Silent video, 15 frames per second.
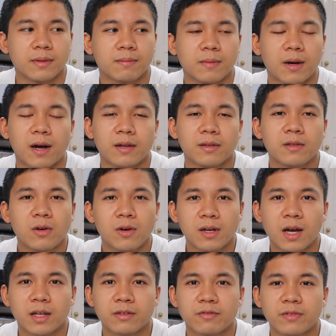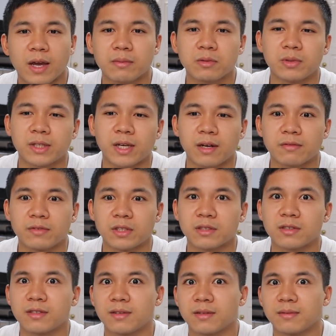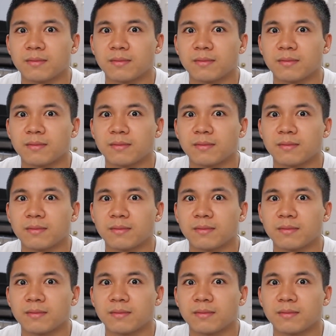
I know a lot of times we kind of just